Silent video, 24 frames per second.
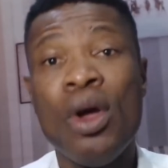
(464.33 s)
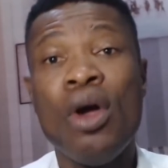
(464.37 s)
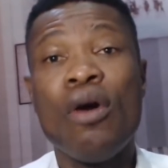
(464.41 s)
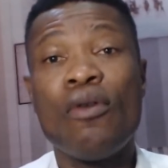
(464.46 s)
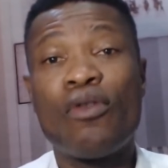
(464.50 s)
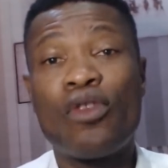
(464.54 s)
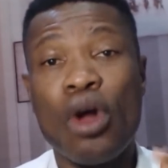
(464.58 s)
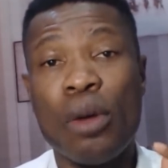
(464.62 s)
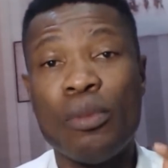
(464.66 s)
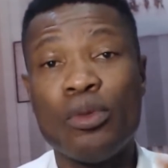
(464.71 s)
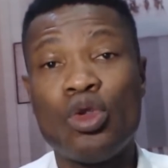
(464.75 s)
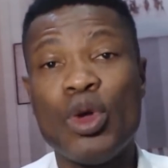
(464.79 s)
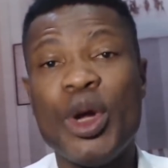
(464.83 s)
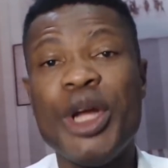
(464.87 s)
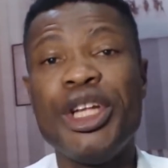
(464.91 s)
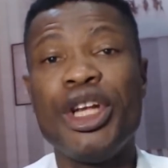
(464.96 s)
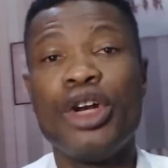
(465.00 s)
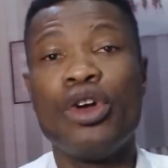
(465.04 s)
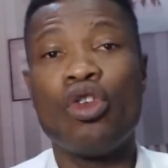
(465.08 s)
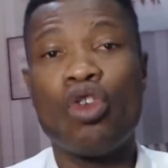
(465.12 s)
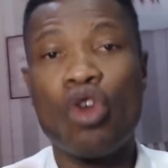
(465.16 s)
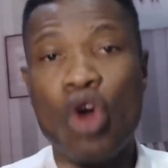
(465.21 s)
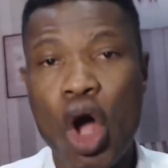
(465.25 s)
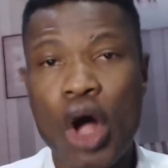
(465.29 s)
from doing
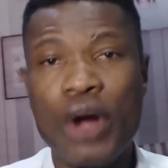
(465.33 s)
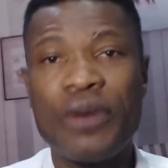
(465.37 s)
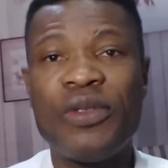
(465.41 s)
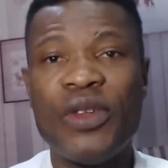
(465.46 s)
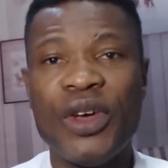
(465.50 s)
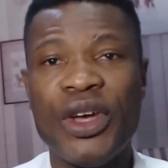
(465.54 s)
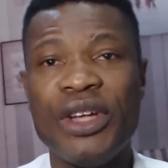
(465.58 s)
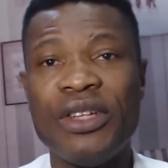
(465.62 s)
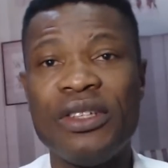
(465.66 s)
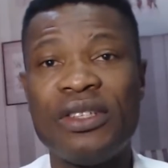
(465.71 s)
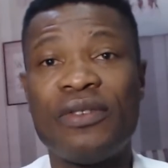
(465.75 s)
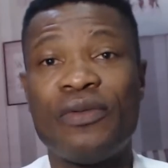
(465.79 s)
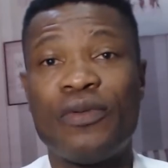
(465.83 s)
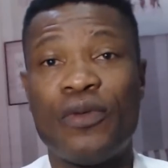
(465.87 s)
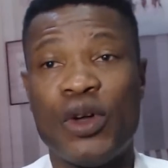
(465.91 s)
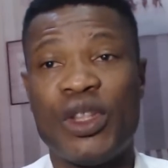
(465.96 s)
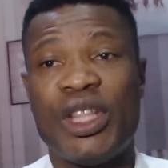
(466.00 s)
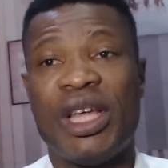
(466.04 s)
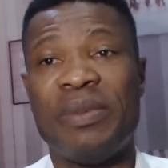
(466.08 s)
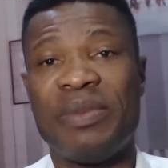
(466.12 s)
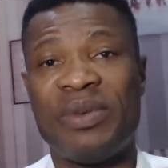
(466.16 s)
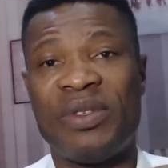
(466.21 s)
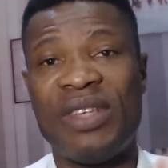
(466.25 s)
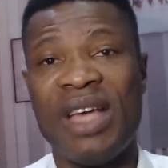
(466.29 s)
the wrong things for
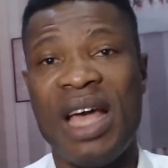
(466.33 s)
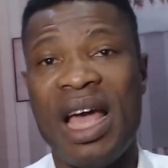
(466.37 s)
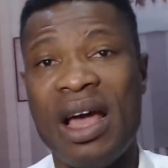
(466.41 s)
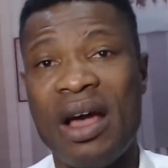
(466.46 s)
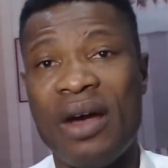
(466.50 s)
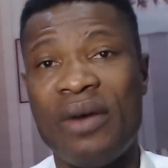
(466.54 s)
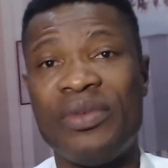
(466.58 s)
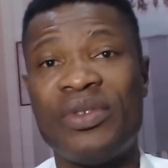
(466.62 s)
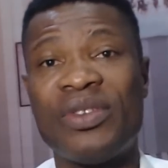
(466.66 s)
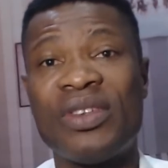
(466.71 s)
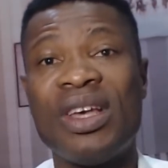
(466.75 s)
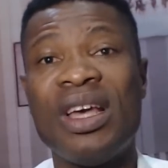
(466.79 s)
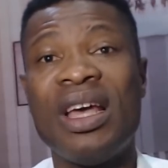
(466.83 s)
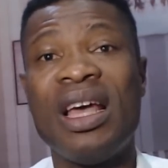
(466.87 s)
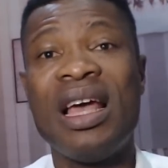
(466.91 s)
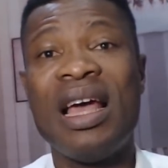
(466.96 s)
themselves